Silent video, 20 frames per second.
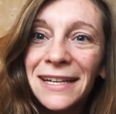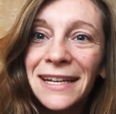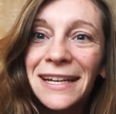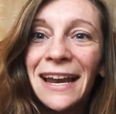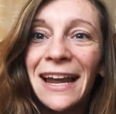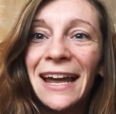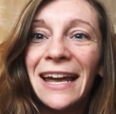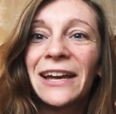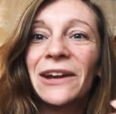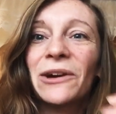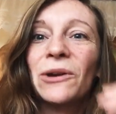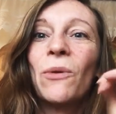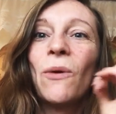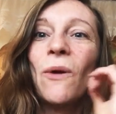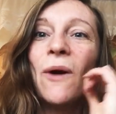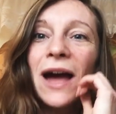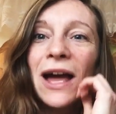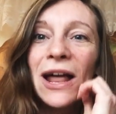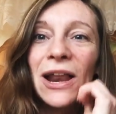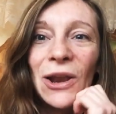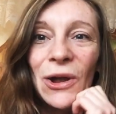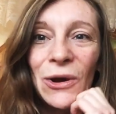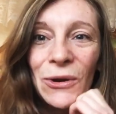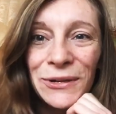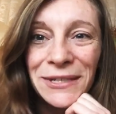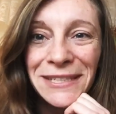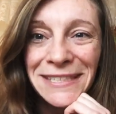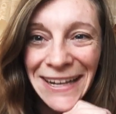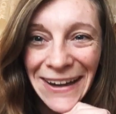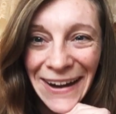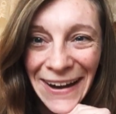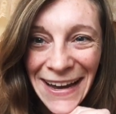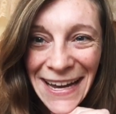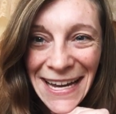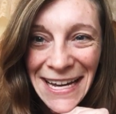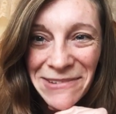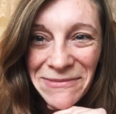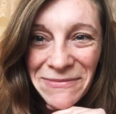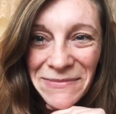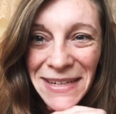like quite a long
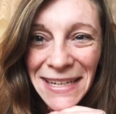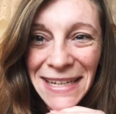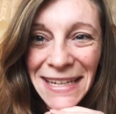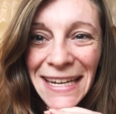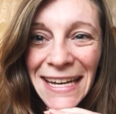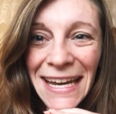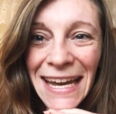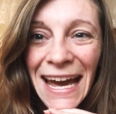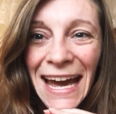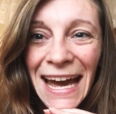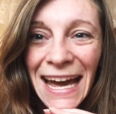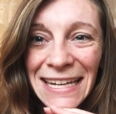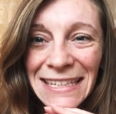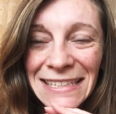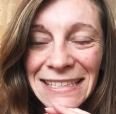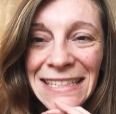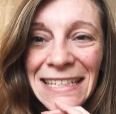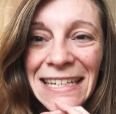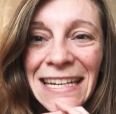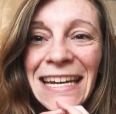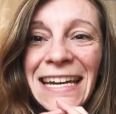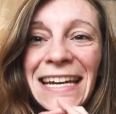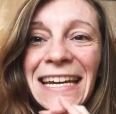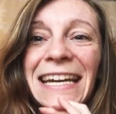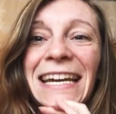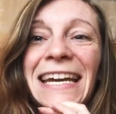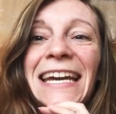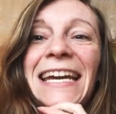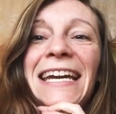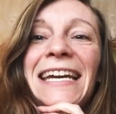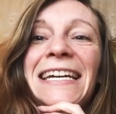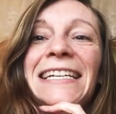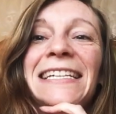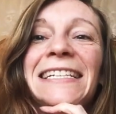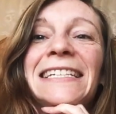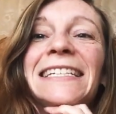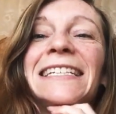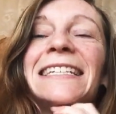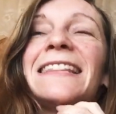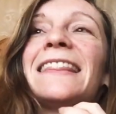time actually
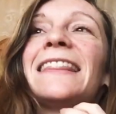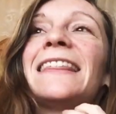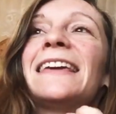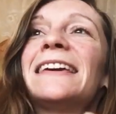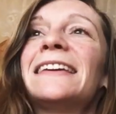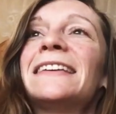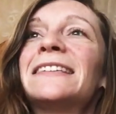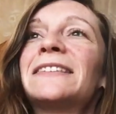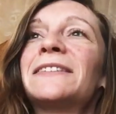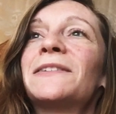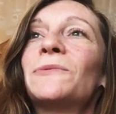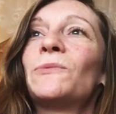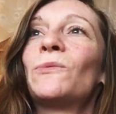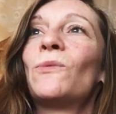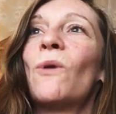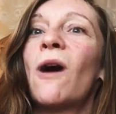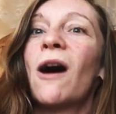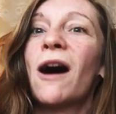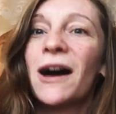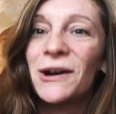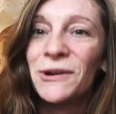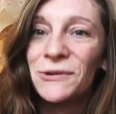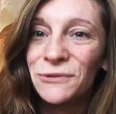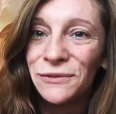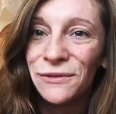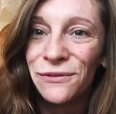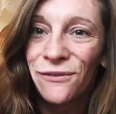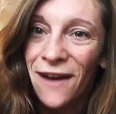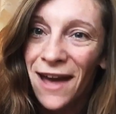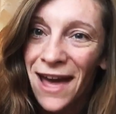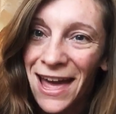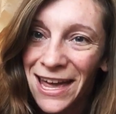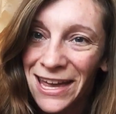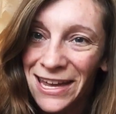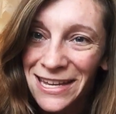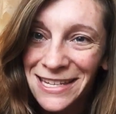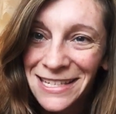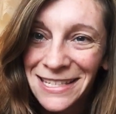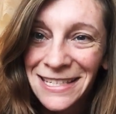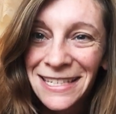in this wild
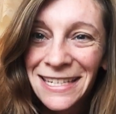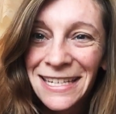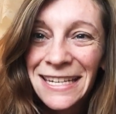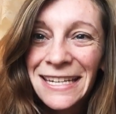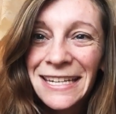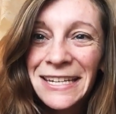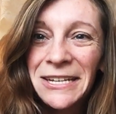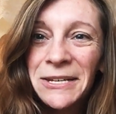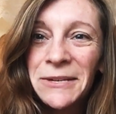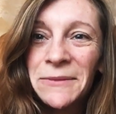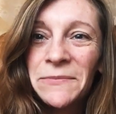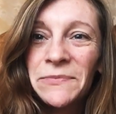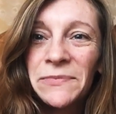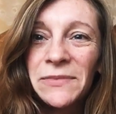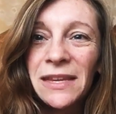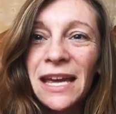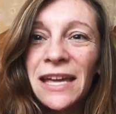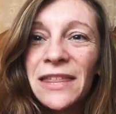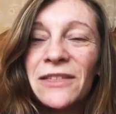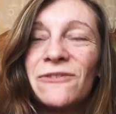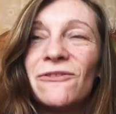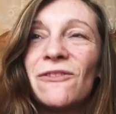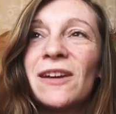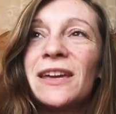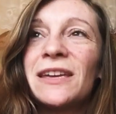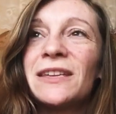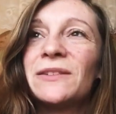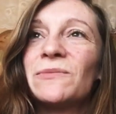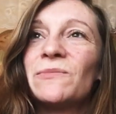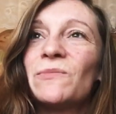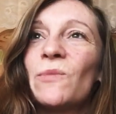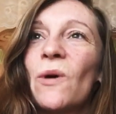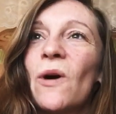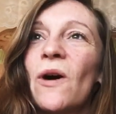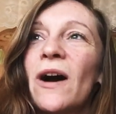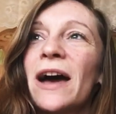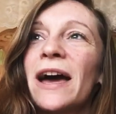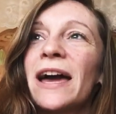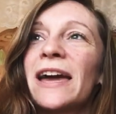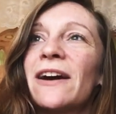phase. And the reason
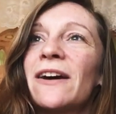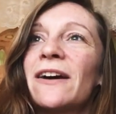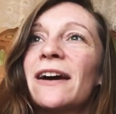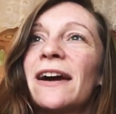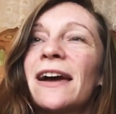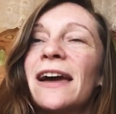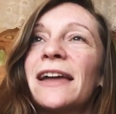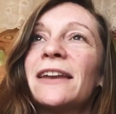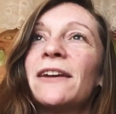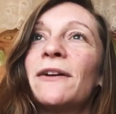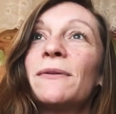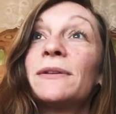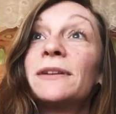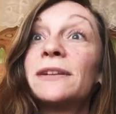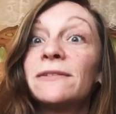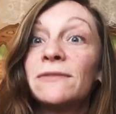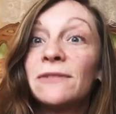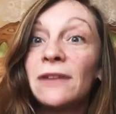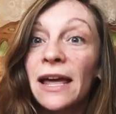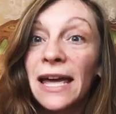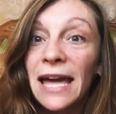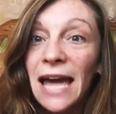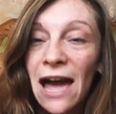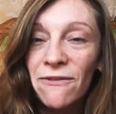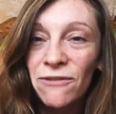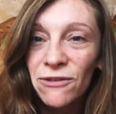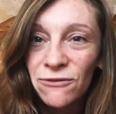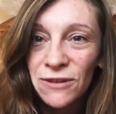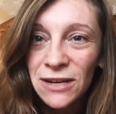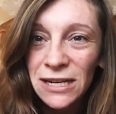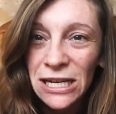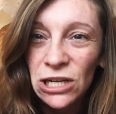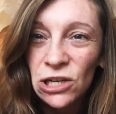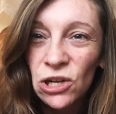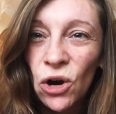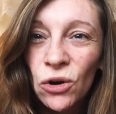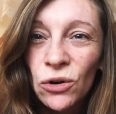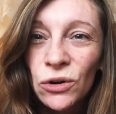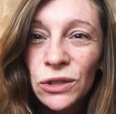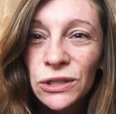why, and I would like have a really
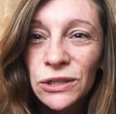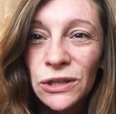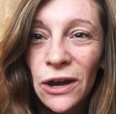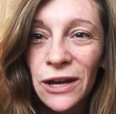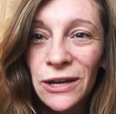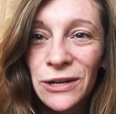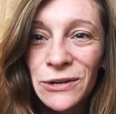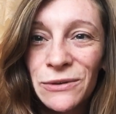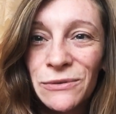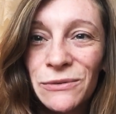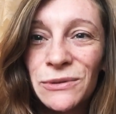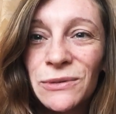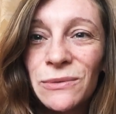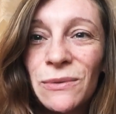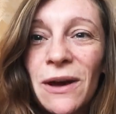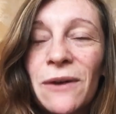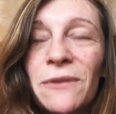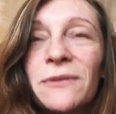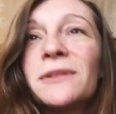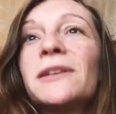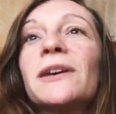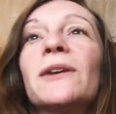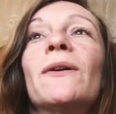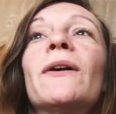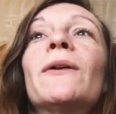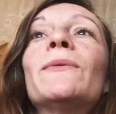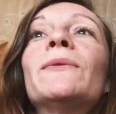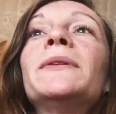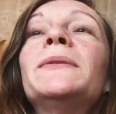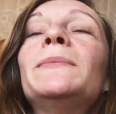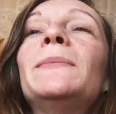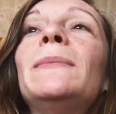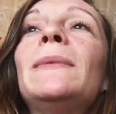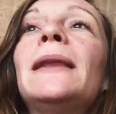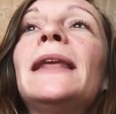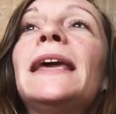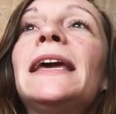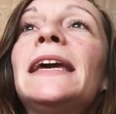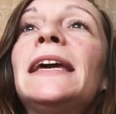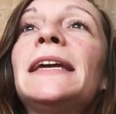long cycle as well, so I would
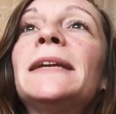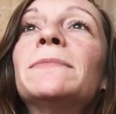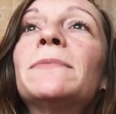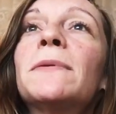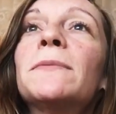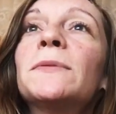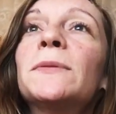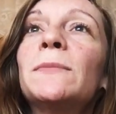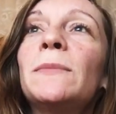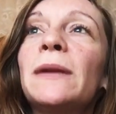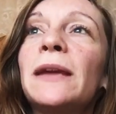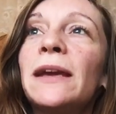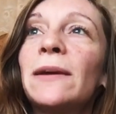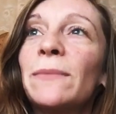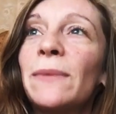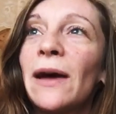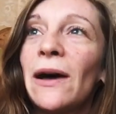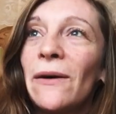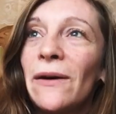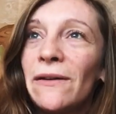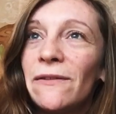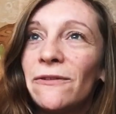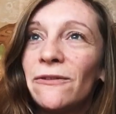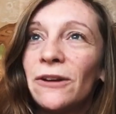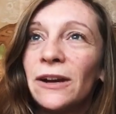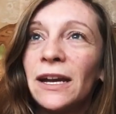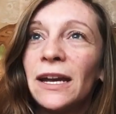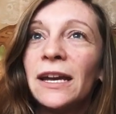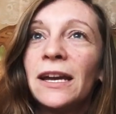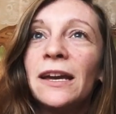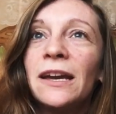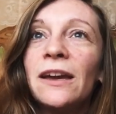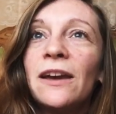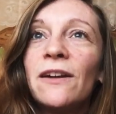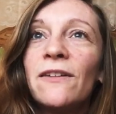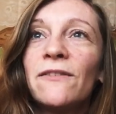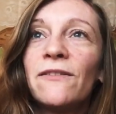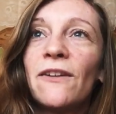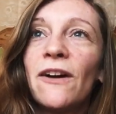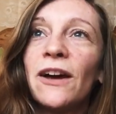bleed probably about every
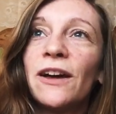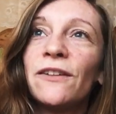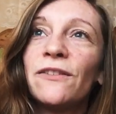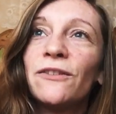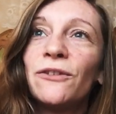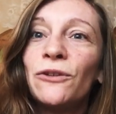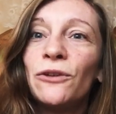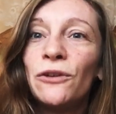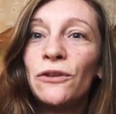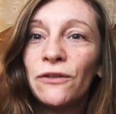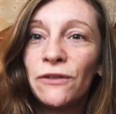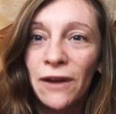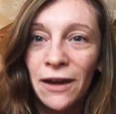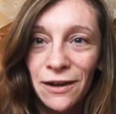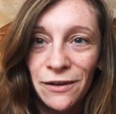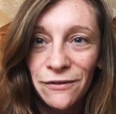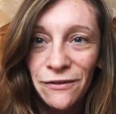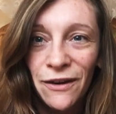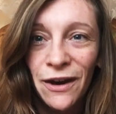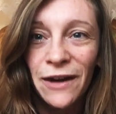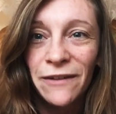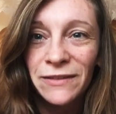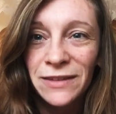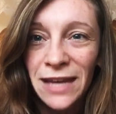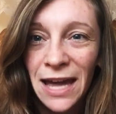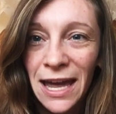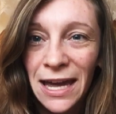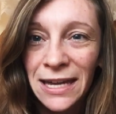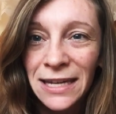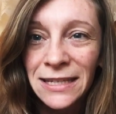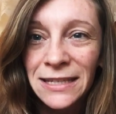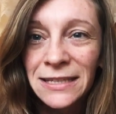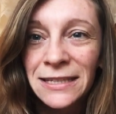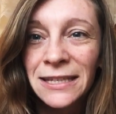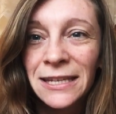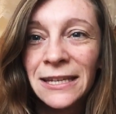34-35 days,